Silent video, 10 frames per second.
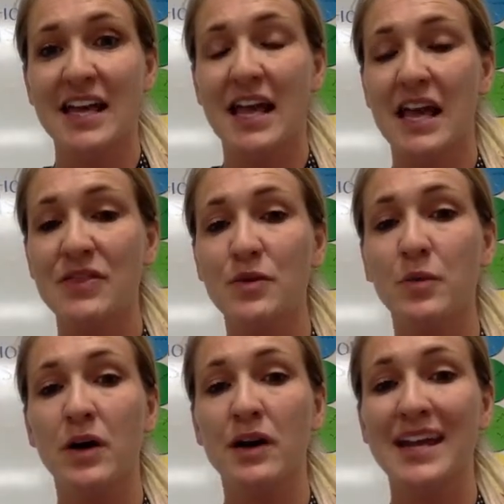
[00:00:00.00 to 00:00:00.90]
In the
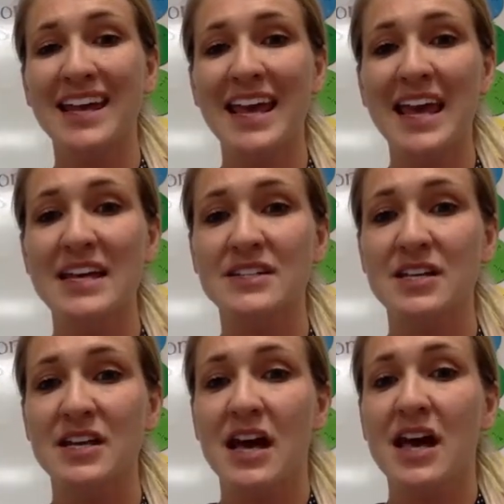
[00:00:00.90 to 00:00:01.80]
word it,
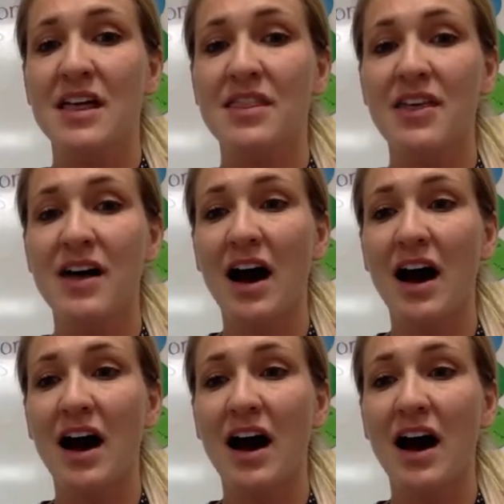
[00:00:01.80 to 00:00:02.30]
the